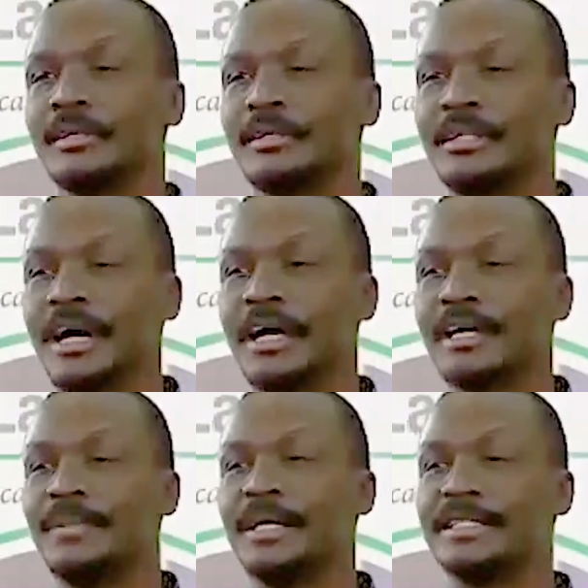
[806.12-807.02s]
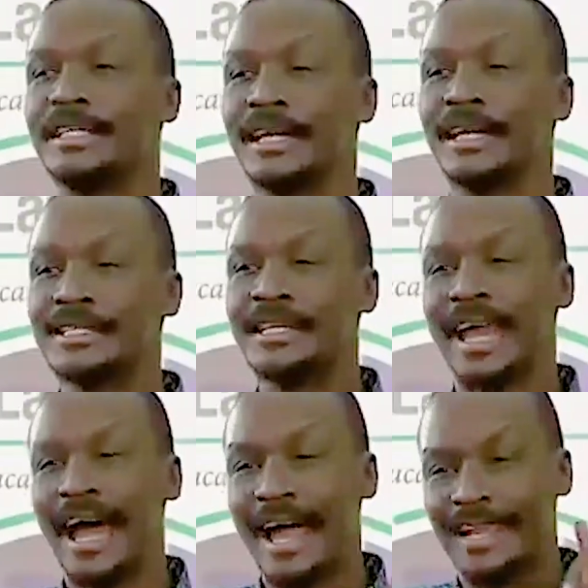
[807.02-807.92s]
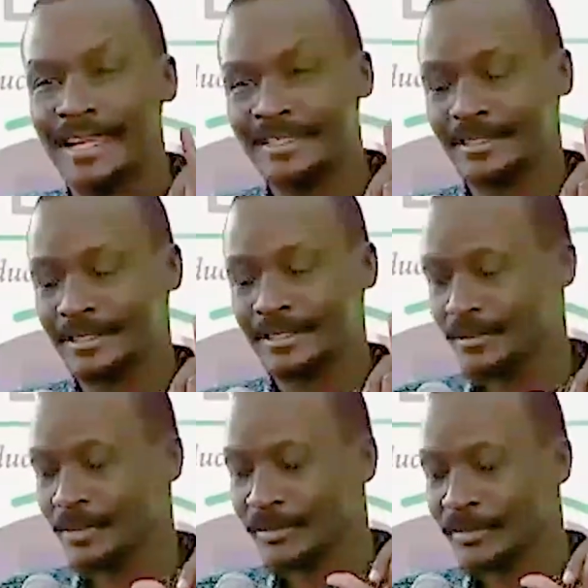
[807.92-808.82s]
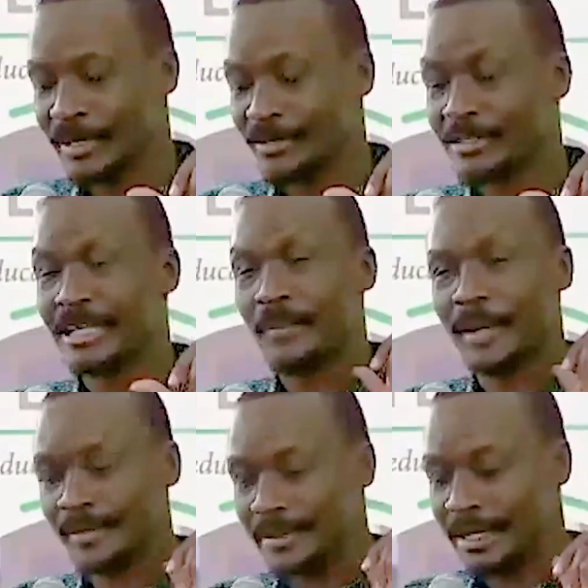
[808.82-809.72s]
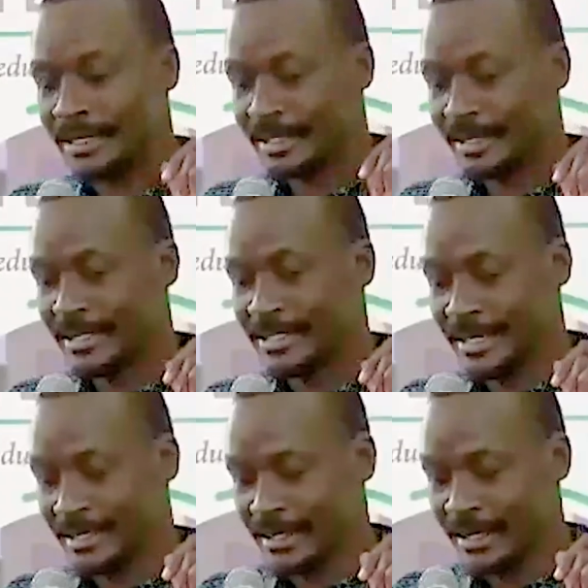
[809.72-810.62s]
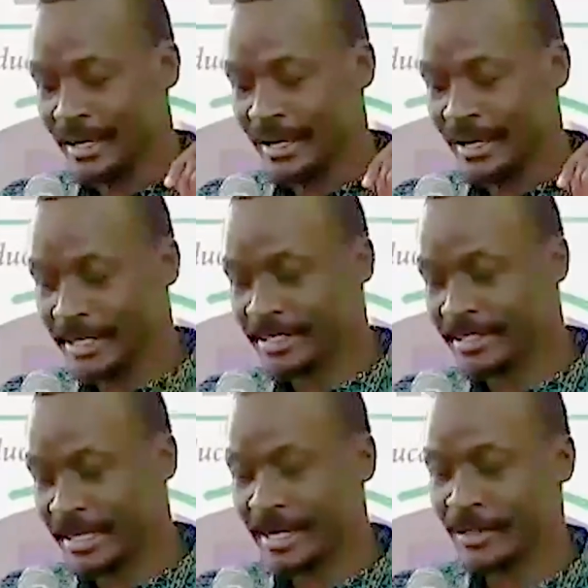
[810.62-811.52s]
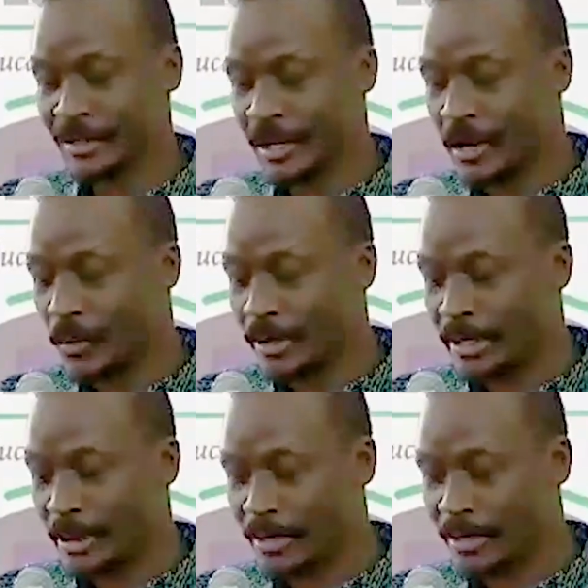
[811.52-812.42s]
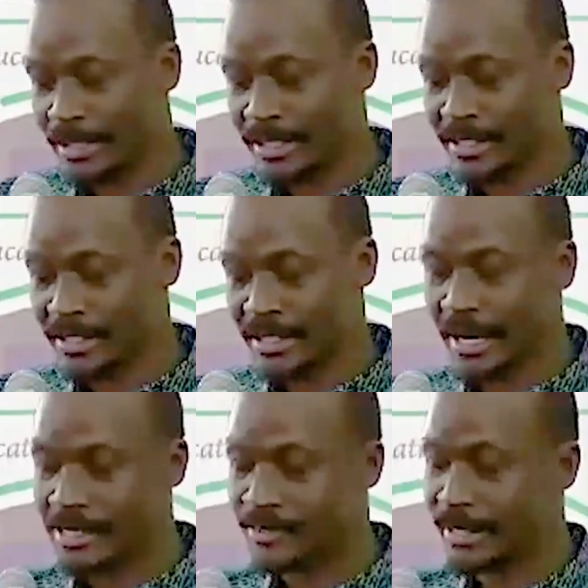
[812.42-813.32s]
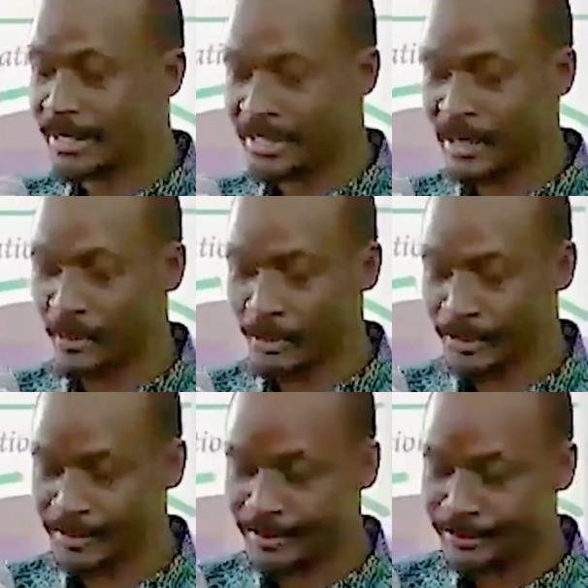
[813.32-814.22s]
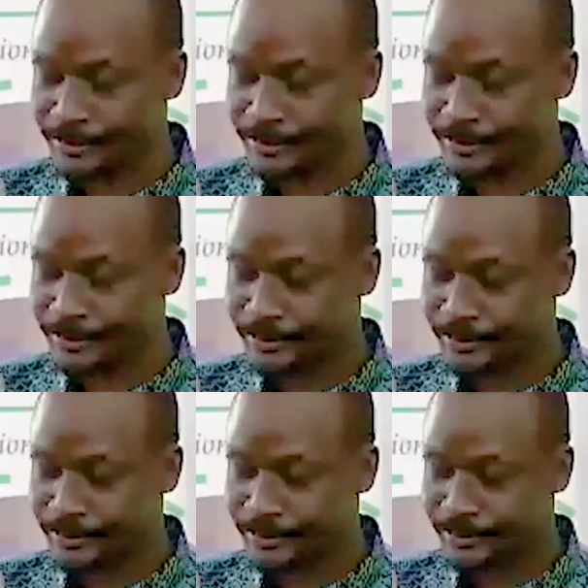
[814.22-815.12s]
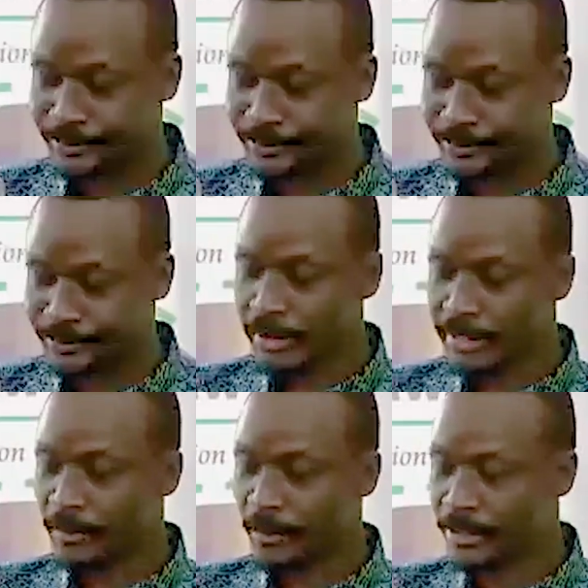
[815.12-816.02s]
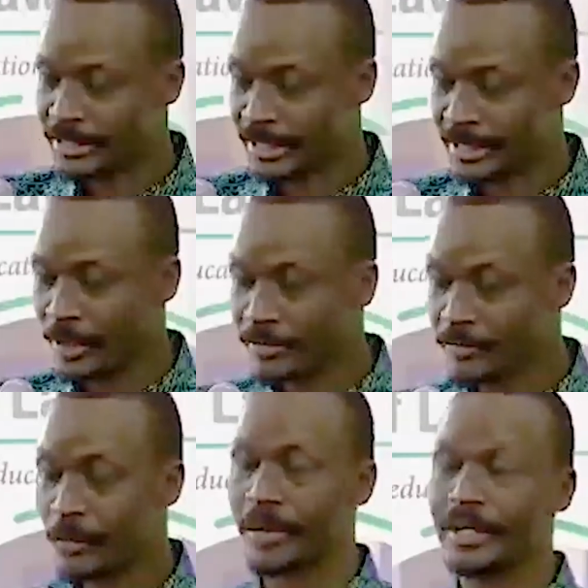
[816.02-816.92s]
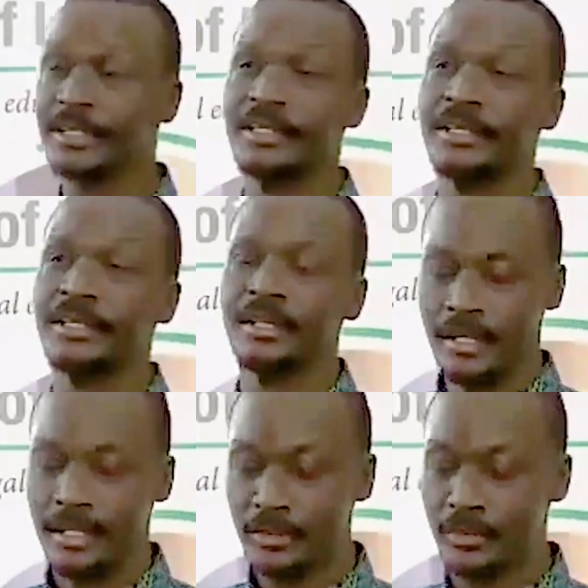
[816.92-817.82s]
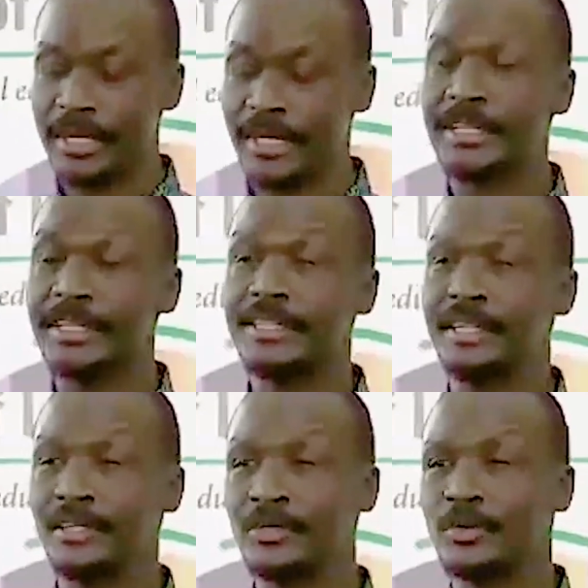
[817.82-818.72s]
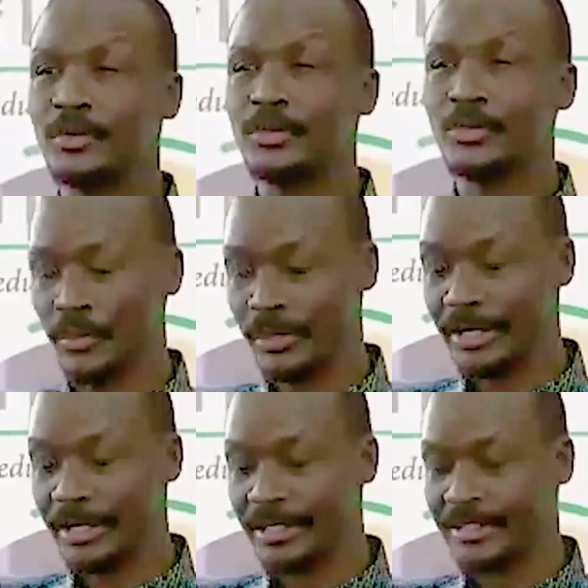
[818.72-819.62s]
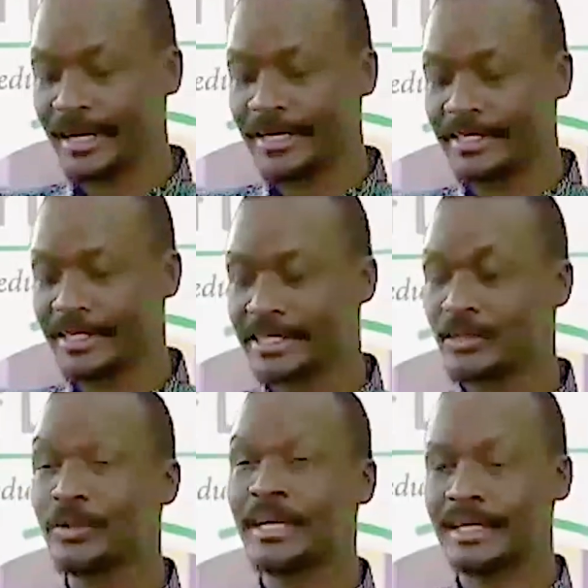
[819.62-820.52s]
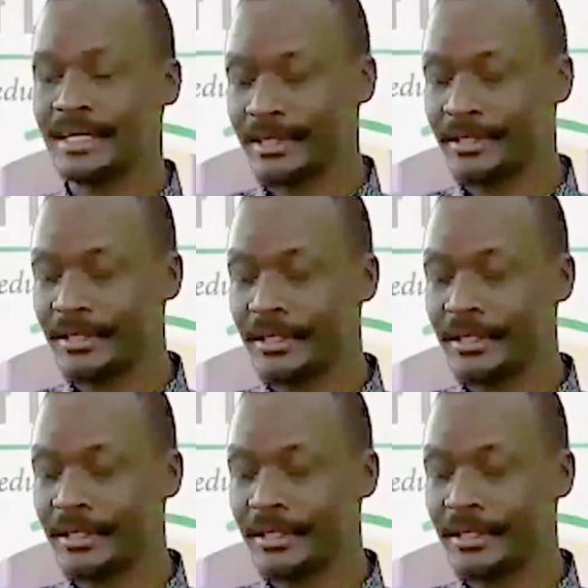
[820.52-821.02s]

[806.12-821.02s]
It can't be a secular state unless modifications are made on that secular state. And that's exactly what I want to suggest as my third point. So my third point is that the way forward is to take two or so models that I can suggest quickly here.